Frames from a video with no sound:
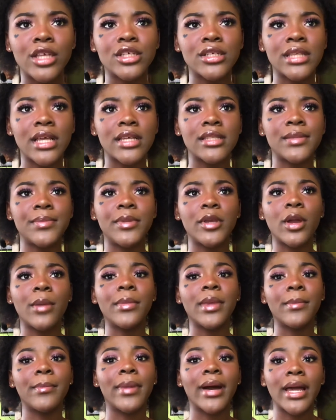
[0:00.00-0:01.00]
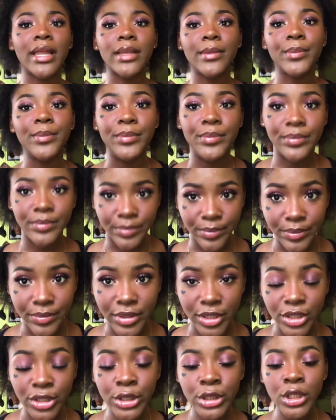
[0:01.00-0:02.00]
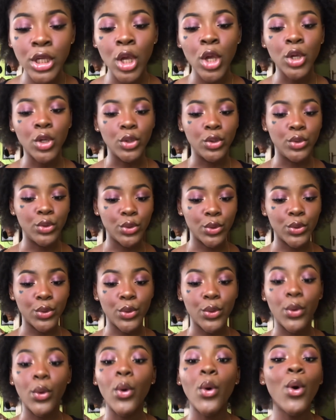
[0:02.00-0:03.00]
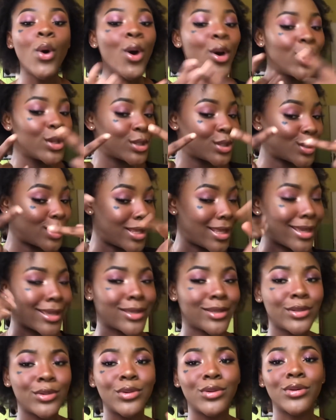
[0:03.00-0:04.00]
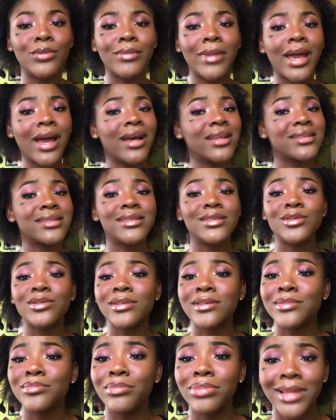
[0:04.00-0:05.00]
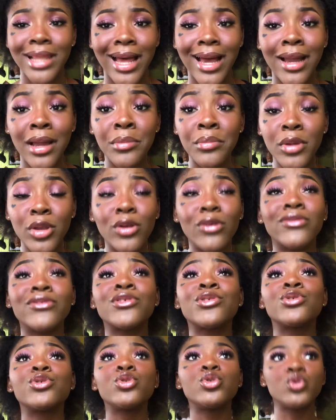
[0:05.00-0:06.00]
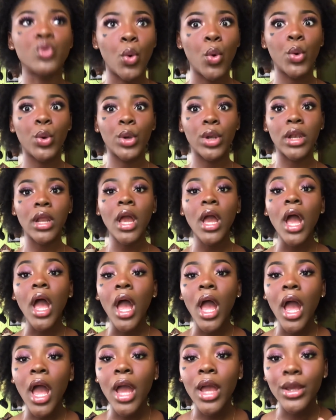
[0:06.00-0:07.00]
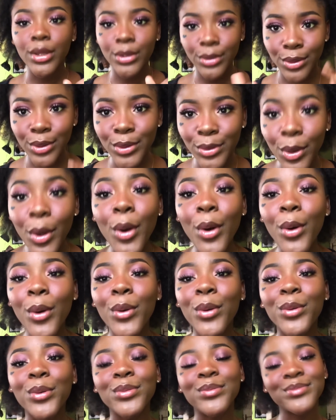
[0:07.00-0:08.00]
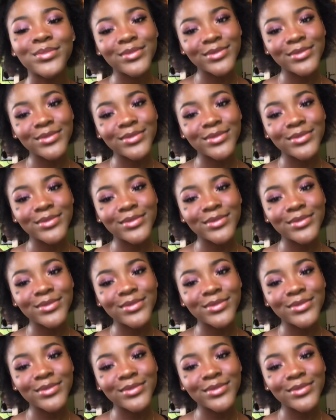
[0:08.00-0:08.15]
I just had to become a bad bitch, you know? So like, you know, my heart is just black, made of stone, you know?